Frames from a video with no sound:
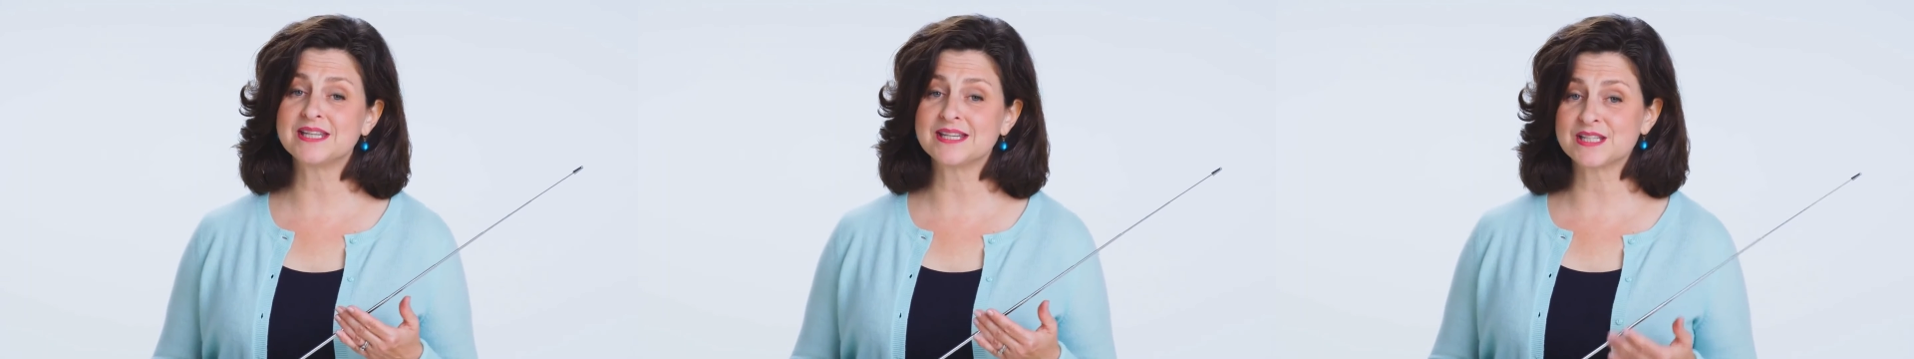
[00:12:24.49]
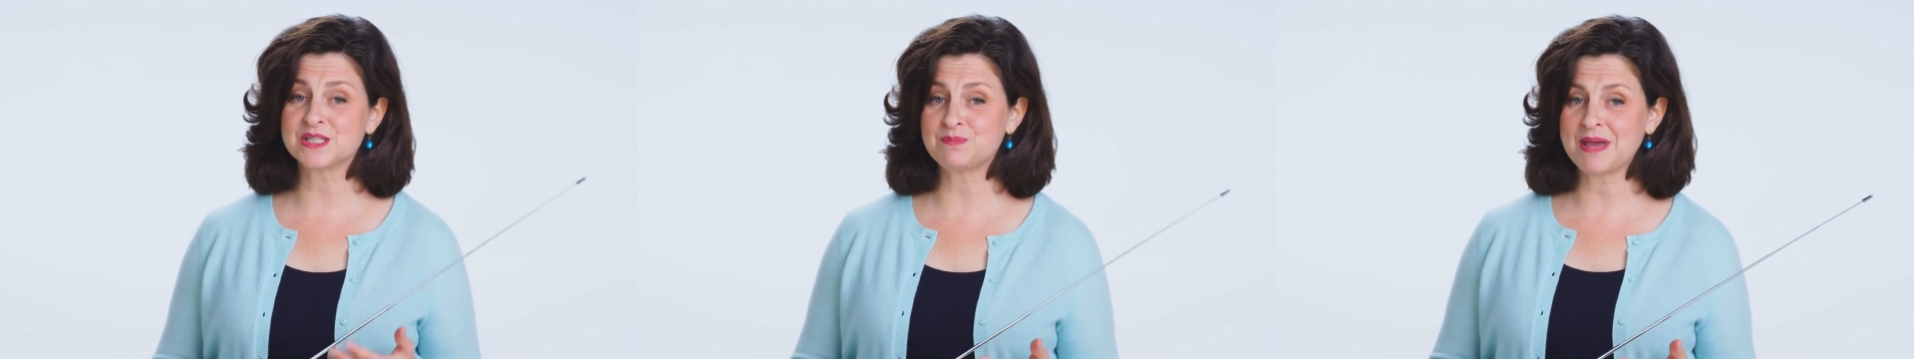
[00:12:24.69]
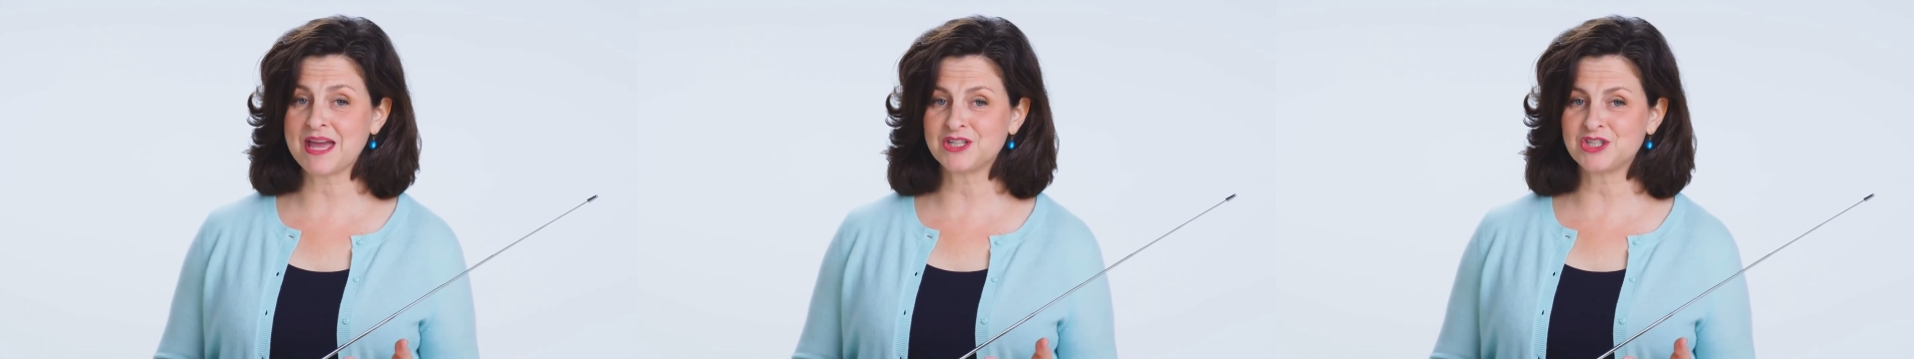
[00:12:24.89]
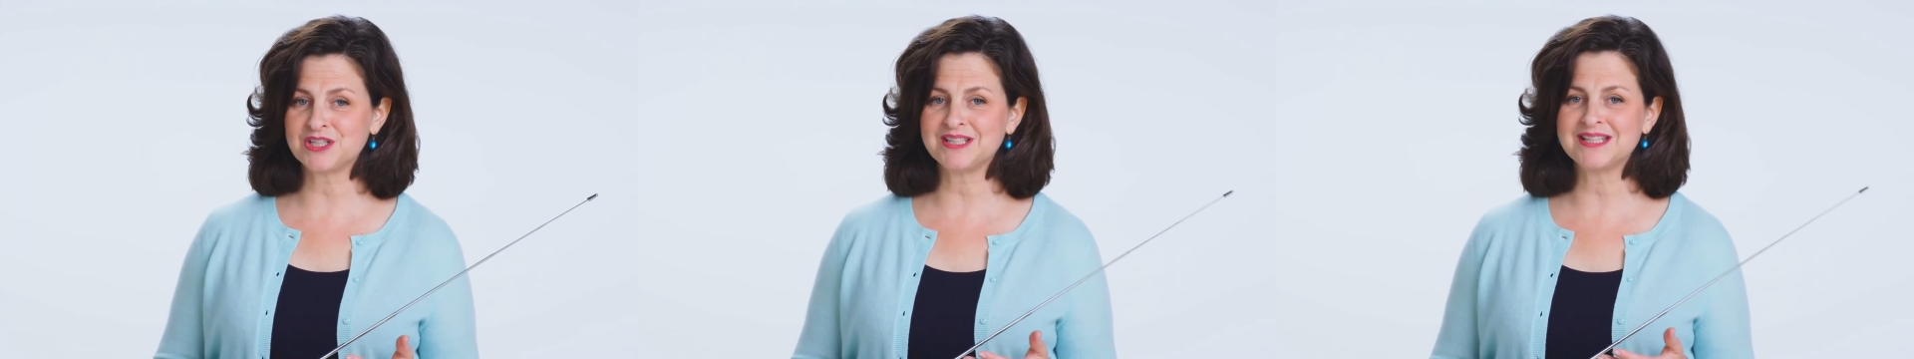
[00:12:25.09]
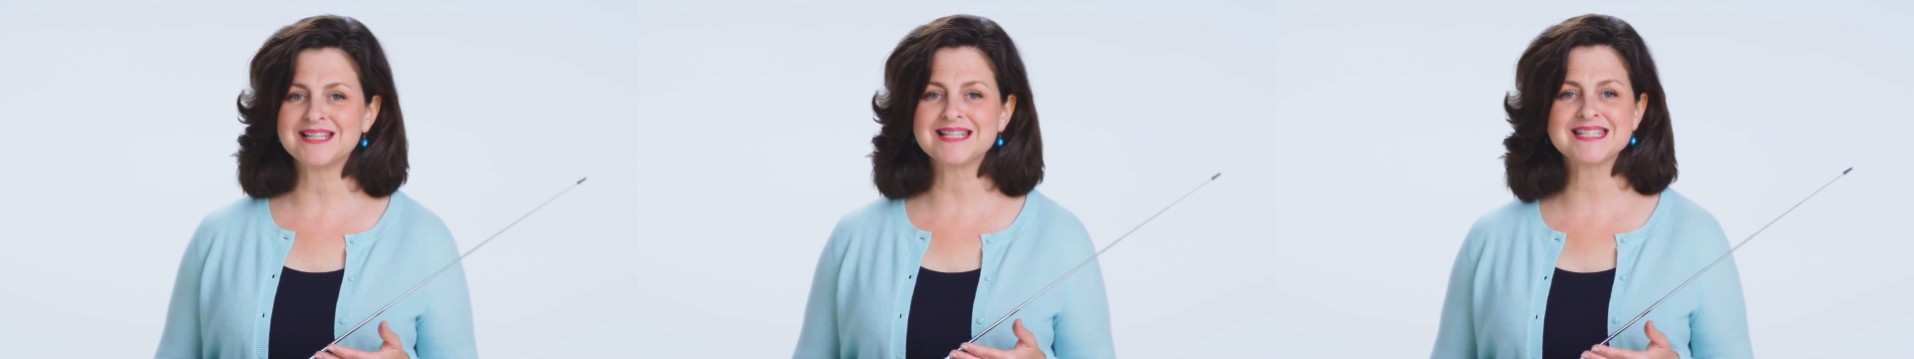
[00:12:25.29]

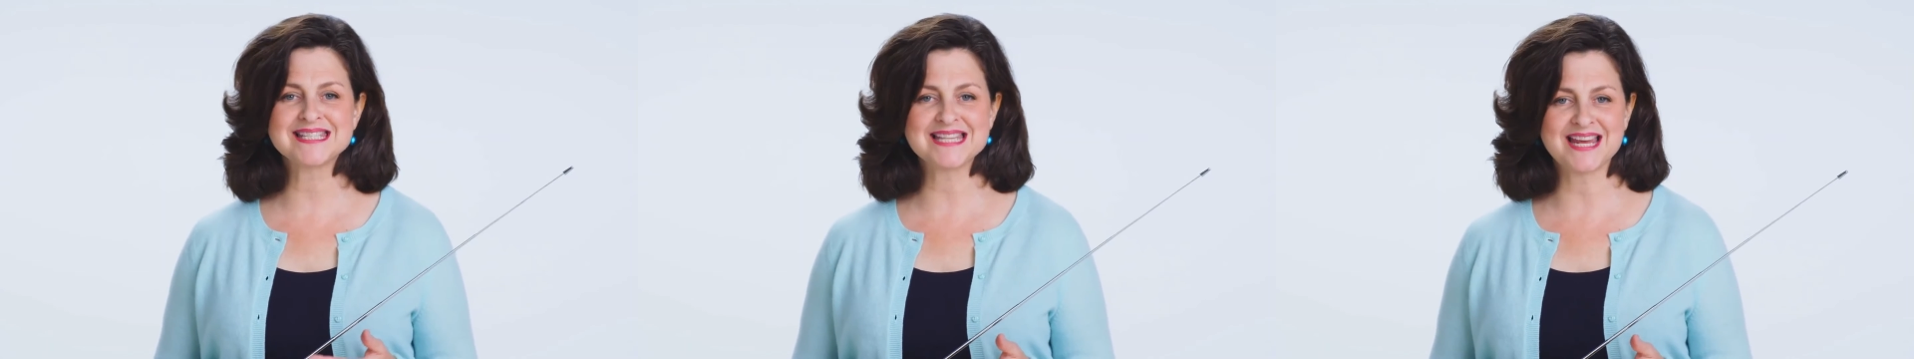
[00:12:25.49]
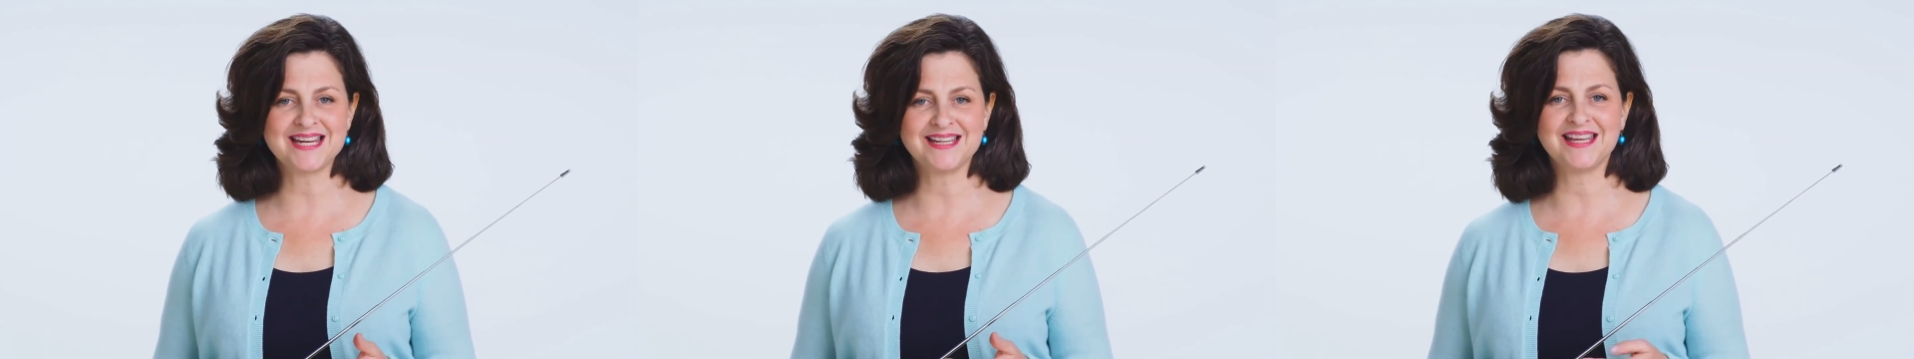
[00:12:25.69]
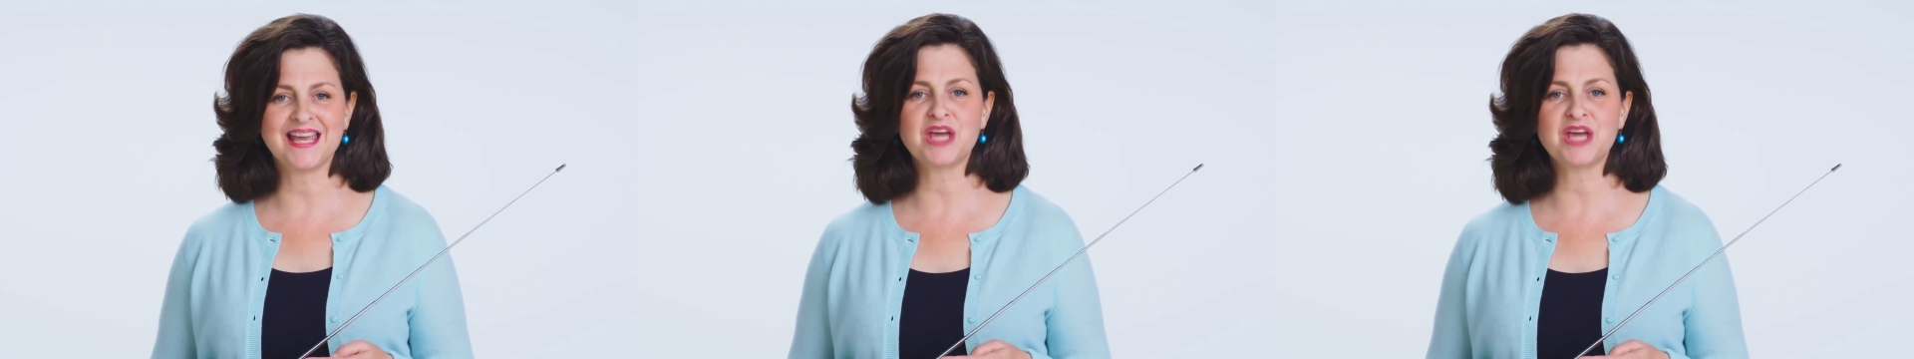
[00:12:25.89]
expansion, setting,